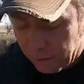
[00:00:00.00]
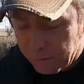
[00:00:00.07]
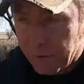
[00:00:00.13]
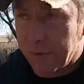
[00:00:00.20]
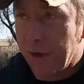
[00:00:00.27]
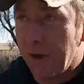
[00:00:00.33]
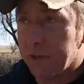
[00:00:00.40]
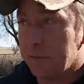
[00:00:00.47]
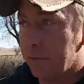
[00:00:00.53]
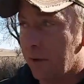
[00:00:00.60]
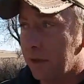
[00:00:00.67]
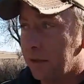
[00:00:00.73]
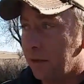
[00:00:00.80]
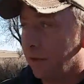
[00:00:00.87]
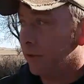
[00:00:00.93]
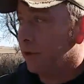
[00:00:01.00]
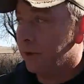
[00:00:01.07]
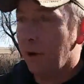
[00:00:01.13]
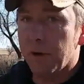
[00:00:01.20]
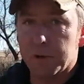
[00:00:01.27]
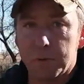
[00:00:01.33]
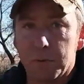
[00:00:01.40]
over $1,000 bucks, a little over
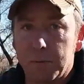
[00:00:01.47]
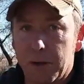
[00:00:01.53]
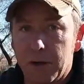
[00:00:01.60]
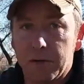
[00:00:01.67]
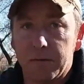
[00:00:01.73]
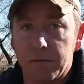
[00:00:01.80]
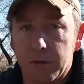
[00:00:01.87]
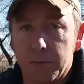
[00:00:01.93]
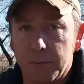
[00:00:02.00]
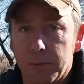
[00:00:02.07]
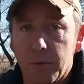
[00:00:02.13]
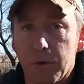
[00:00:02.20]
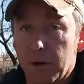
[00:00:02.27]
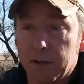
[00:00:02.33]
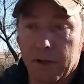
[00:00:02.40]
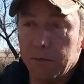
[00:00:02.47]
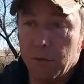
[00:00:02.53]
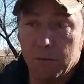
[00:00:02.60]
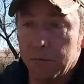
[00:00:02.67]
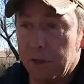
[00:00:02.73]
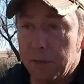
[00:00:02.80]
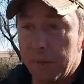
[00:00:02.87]
$2 per pound for the pork. That
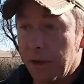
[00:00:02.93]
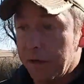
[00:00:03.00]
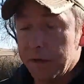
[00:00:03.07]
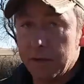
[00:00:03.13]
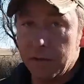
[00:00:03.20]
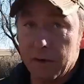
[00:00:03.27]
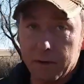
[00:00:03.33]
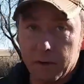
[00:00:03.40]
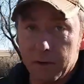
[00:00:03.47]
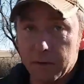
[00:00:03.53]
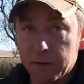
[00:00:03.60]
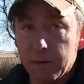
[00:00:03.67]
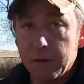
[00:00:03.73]
won't be a bad deal at all.